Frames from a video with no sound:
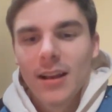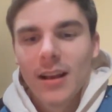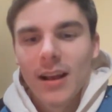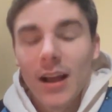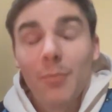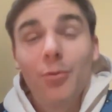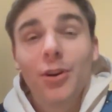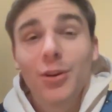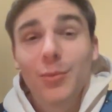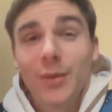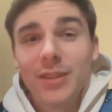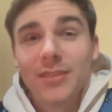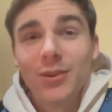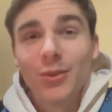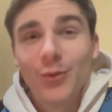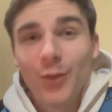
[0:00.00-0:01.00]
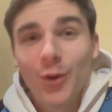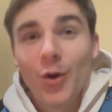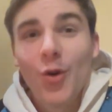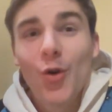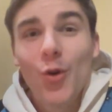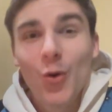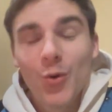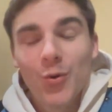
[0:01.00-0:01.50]
I pricked myself a
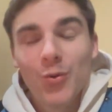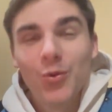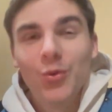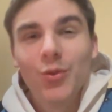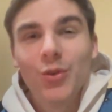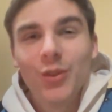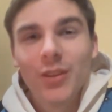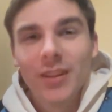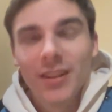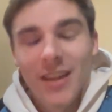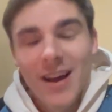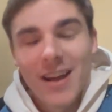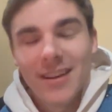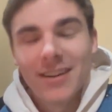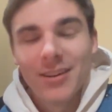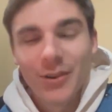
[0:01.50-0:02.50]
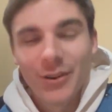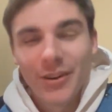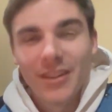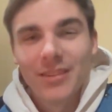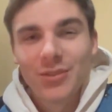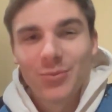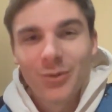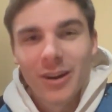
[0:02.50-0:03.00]
whole lot during
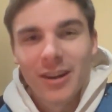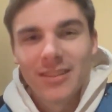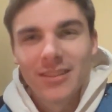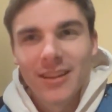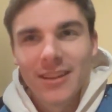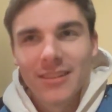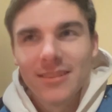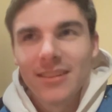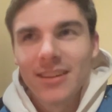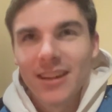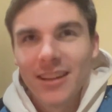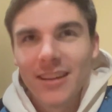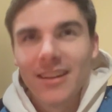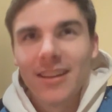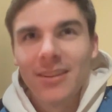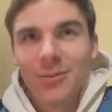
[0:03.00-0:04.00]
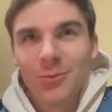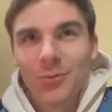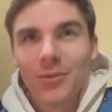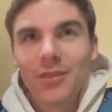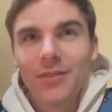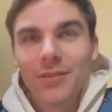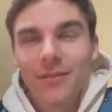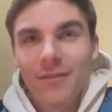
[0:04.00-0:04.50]
this process, and it
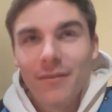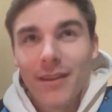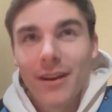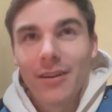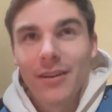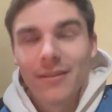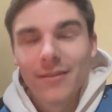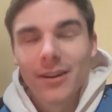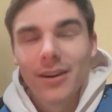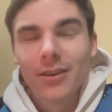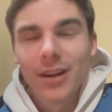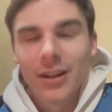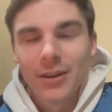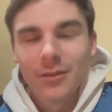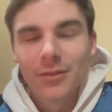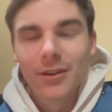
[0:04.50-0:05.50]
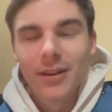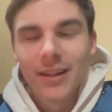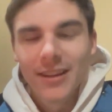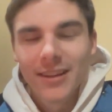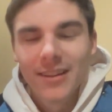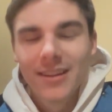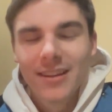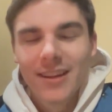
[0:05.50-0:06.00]
was very, very annoying.
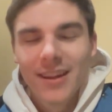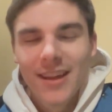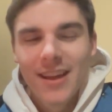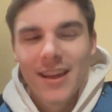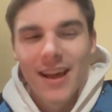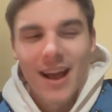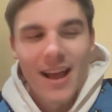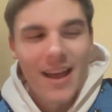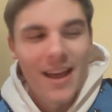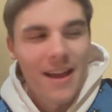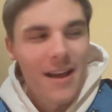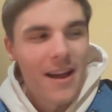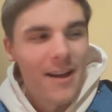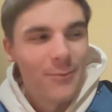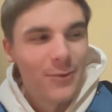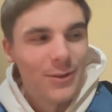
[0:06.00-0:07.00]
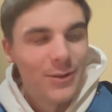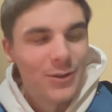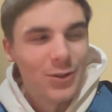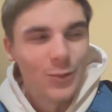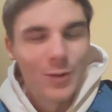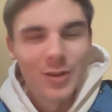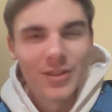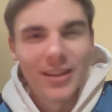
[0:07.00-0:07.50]
I would
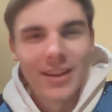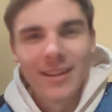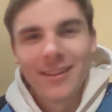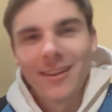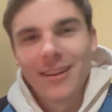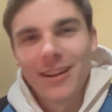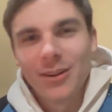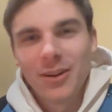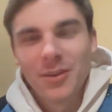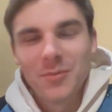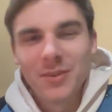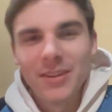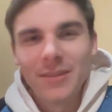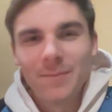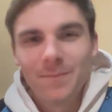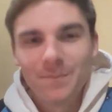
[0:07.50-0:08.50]
just be sitting there, you know, I'd be